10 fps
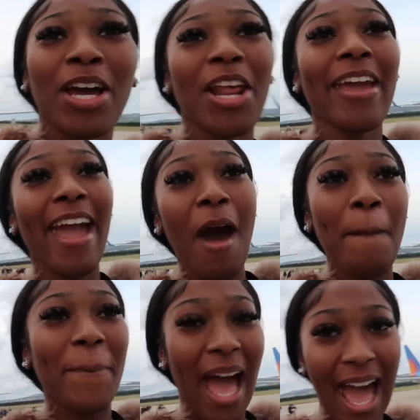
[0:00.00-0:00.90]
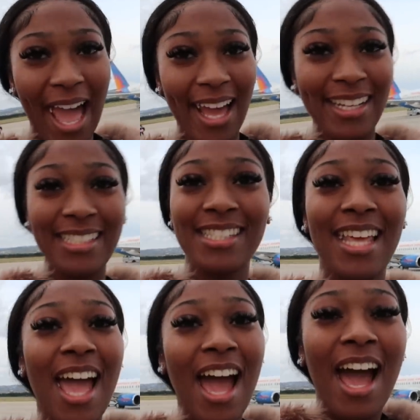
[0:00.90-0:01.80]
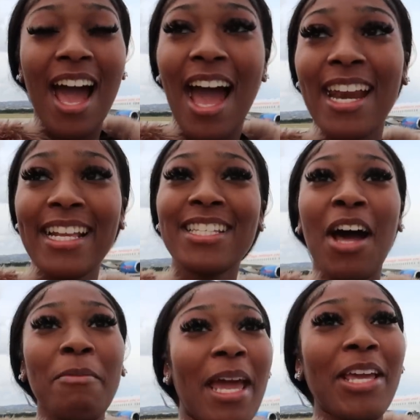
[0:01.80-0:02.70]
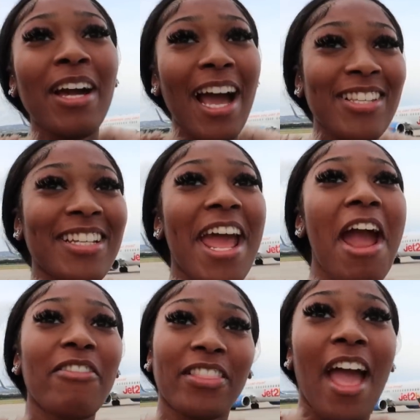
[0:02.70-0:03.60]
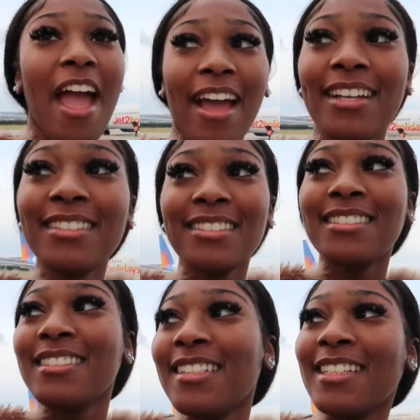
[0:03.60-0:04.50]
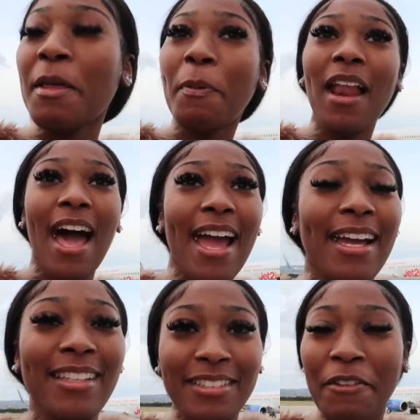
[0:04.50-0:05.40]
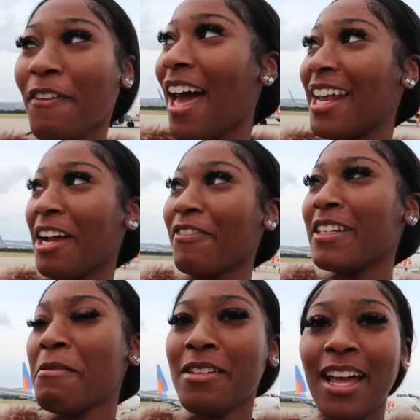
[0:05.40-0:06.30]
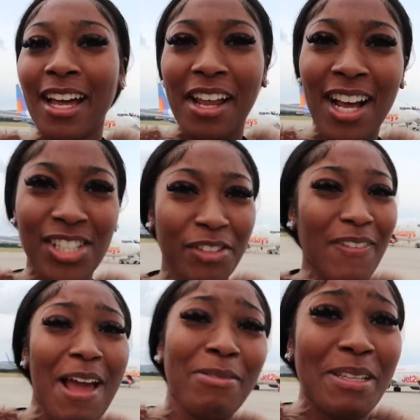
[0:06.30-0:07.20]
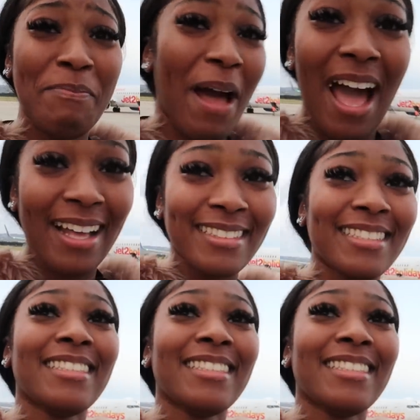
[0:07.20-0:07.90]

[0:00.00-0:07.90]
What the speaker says: we're gonna get our bags. I need to update you guys on everything. The flight, actually the flight wasn't bad,